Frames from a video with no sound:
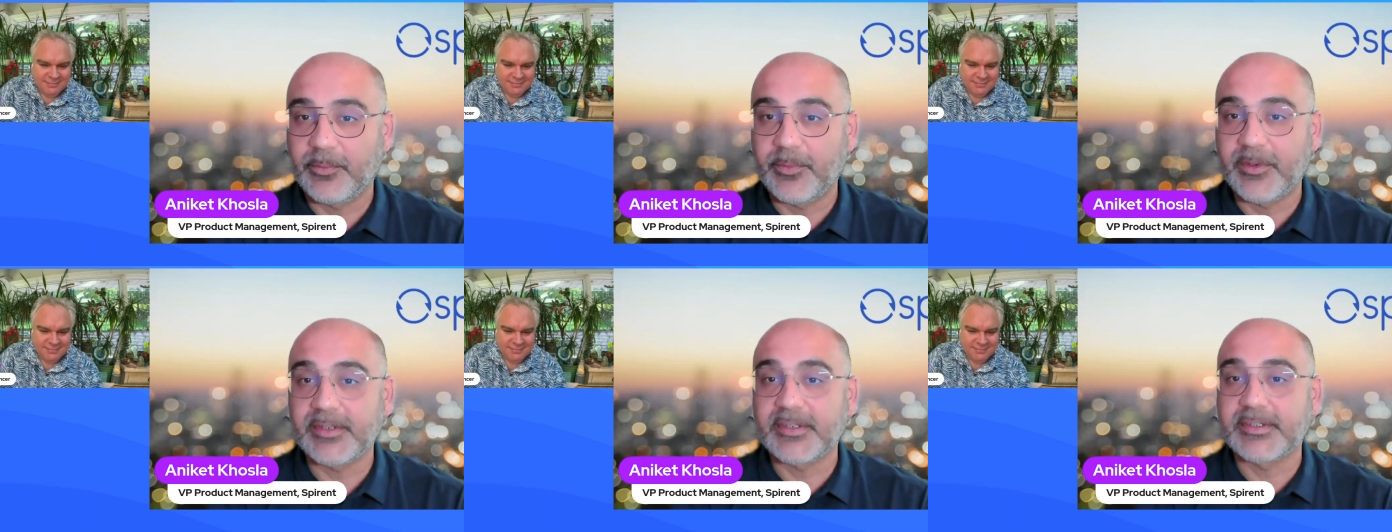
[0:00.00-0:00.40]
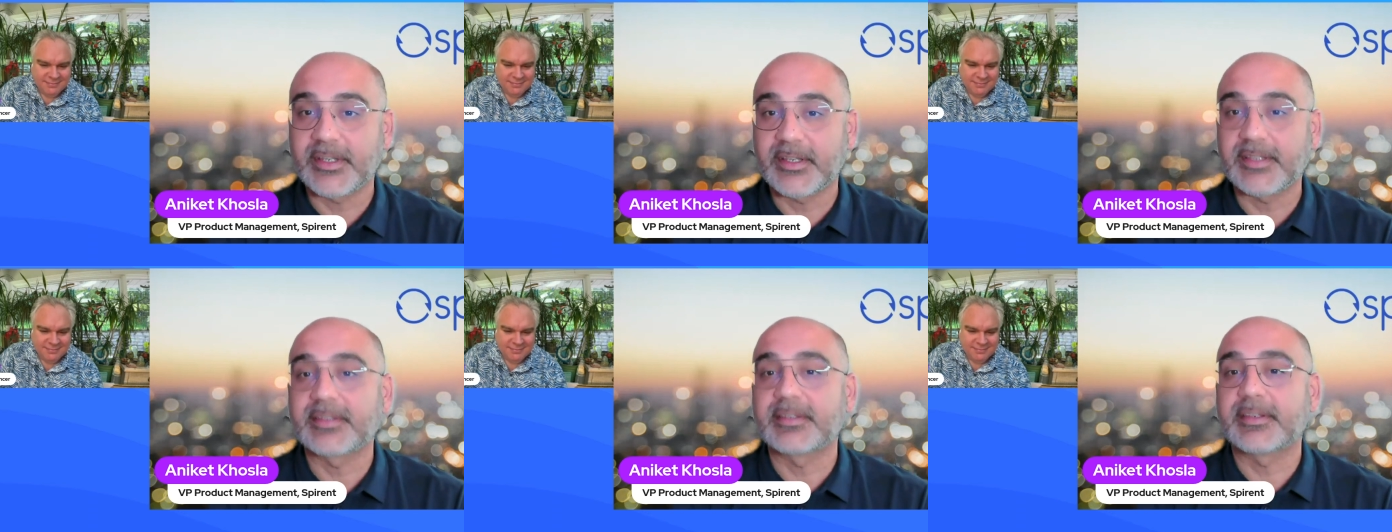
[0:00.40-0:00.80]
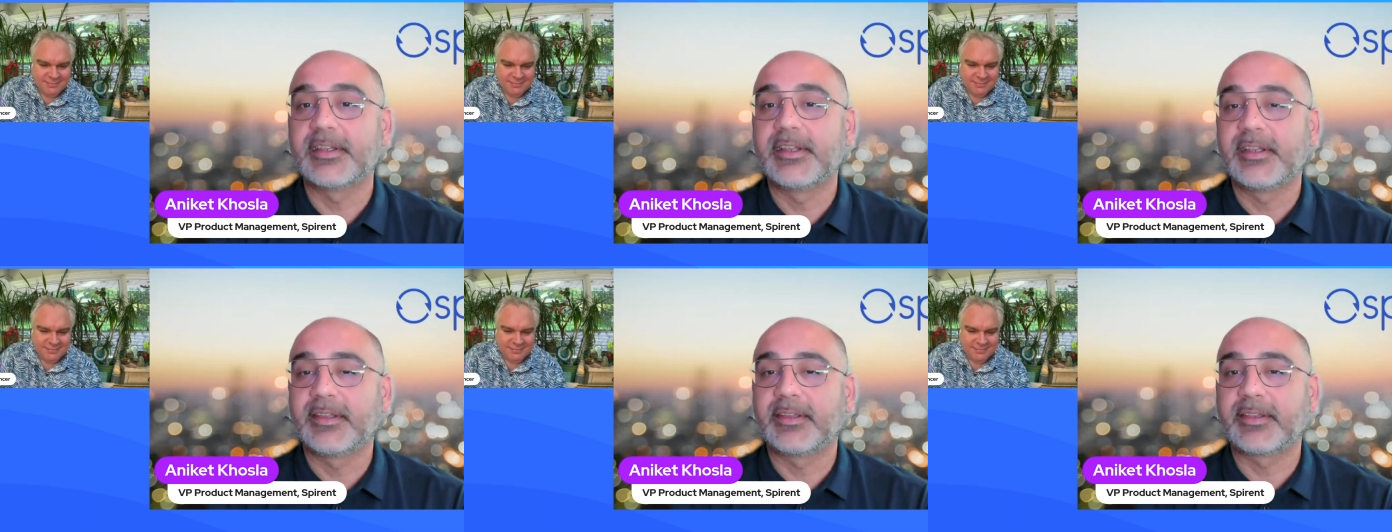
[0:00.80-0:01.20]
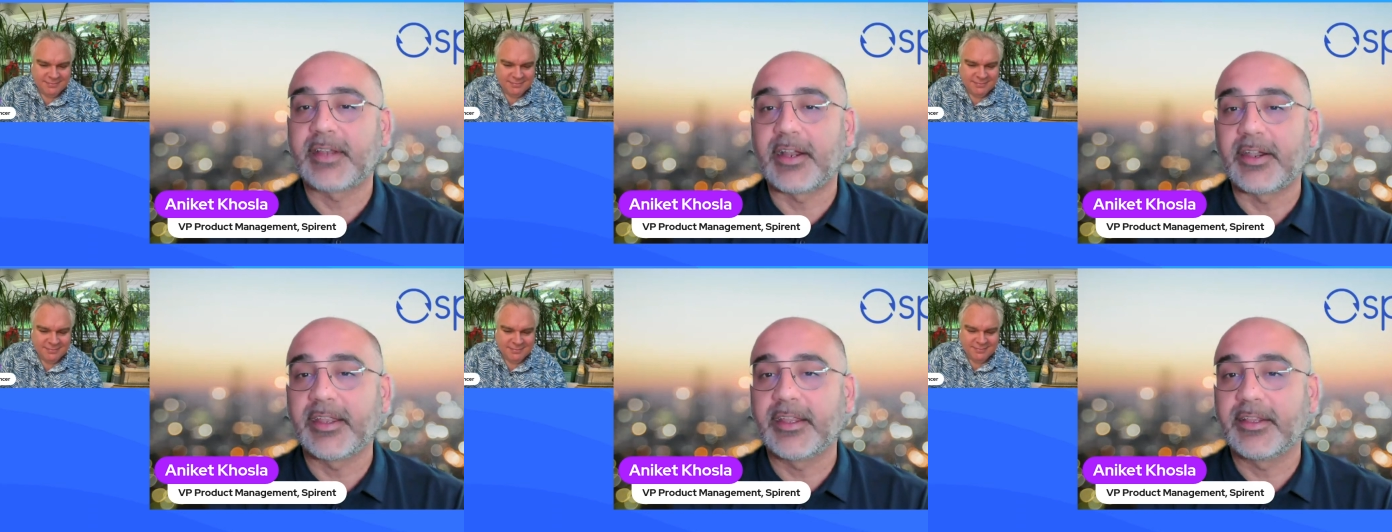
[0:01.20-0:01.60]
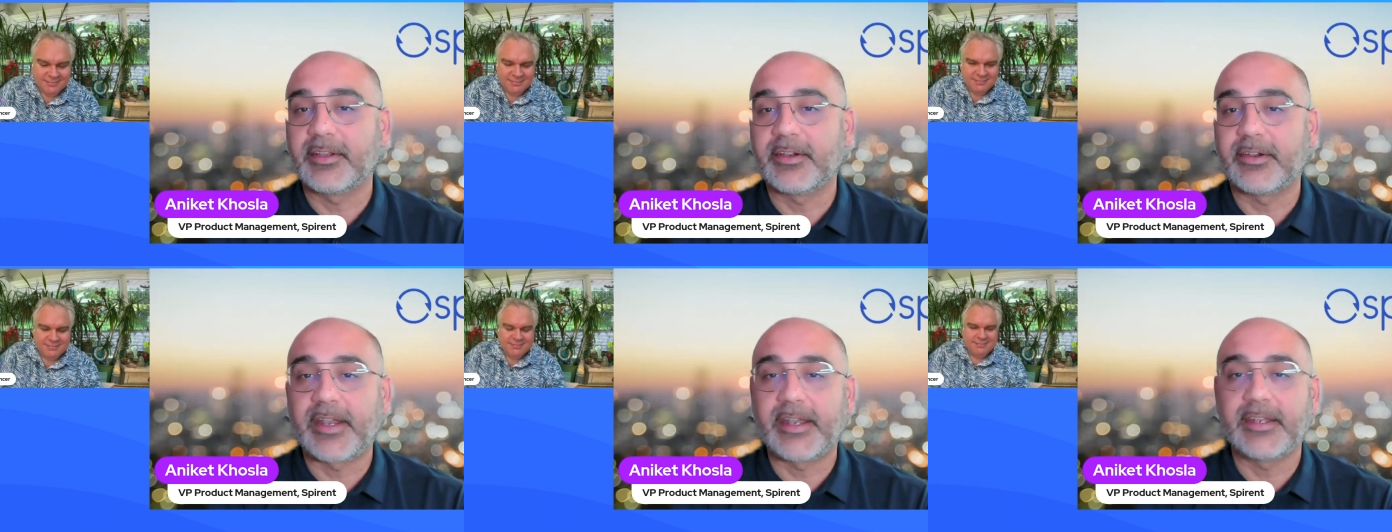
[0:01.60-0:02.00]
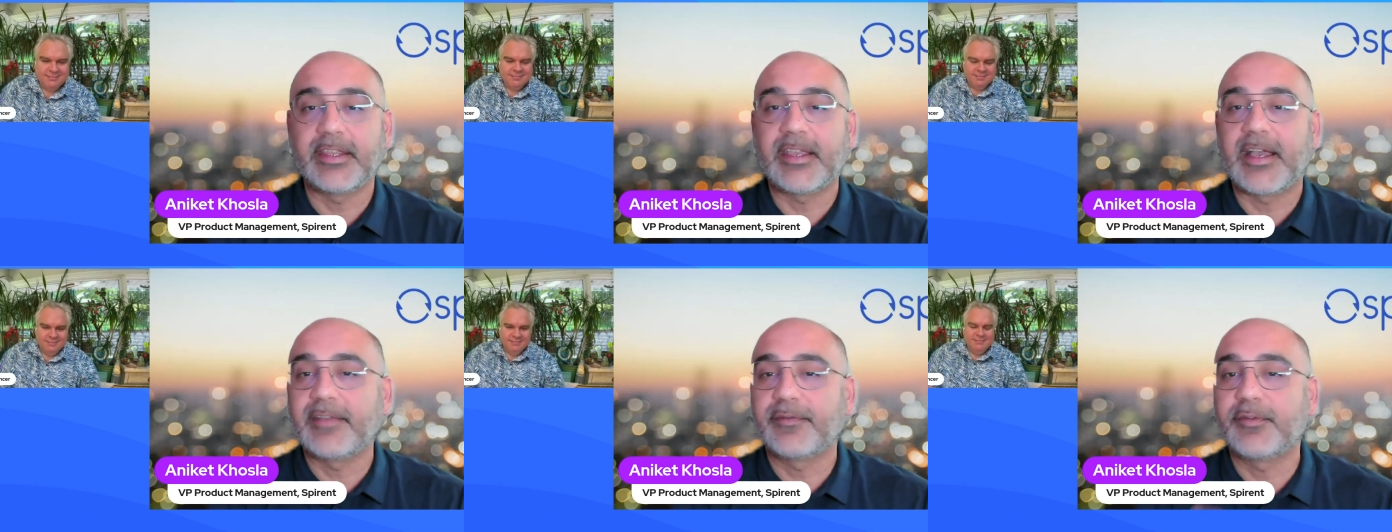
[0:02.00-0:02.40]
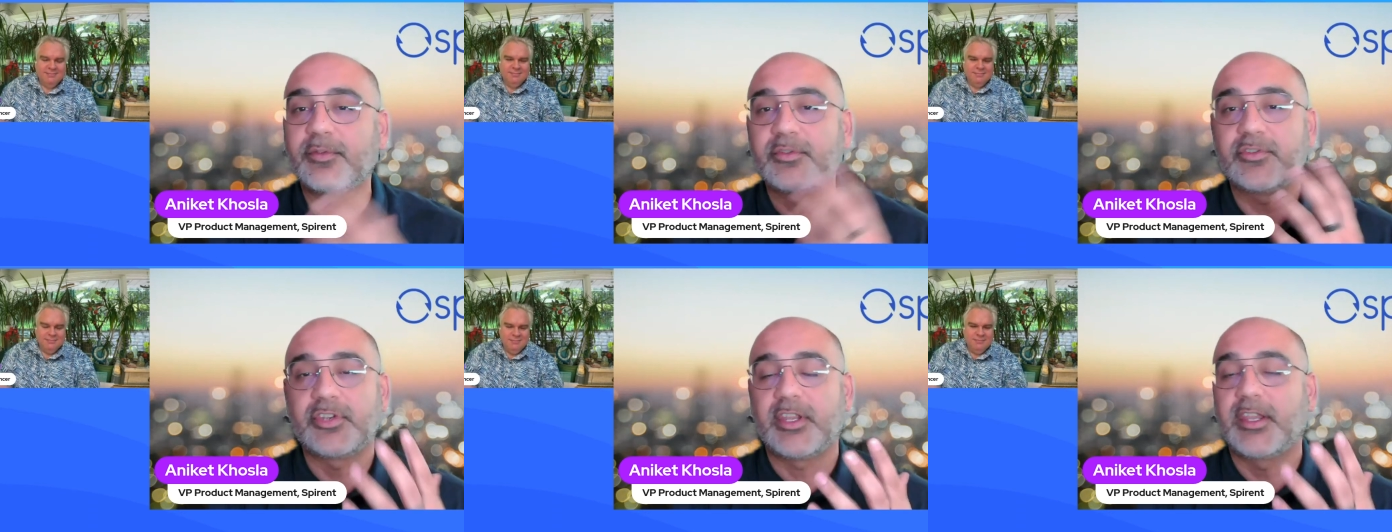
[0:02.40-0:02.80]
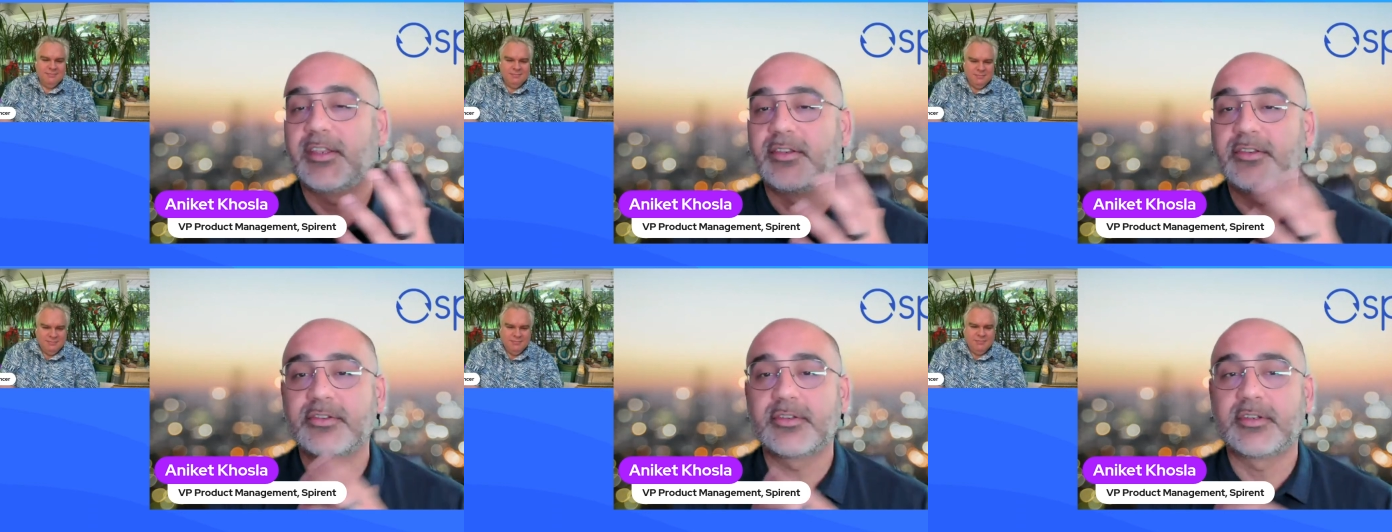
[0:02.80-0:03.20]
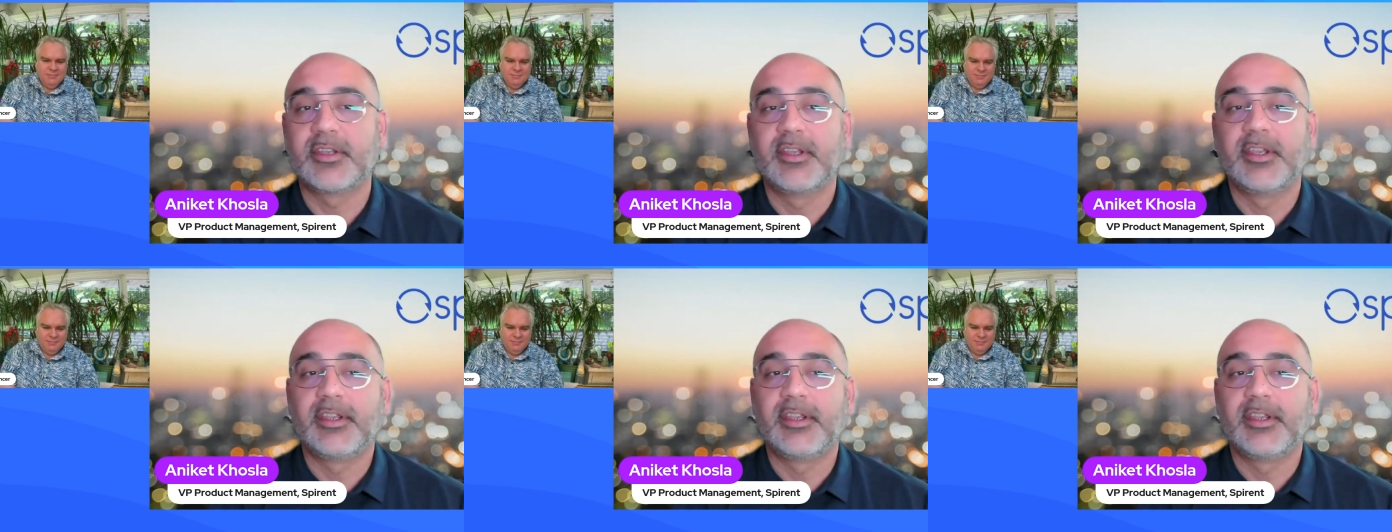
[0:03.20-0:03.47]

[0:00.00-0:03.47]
Speaker 1: We're just starting here, right? The iPhone changed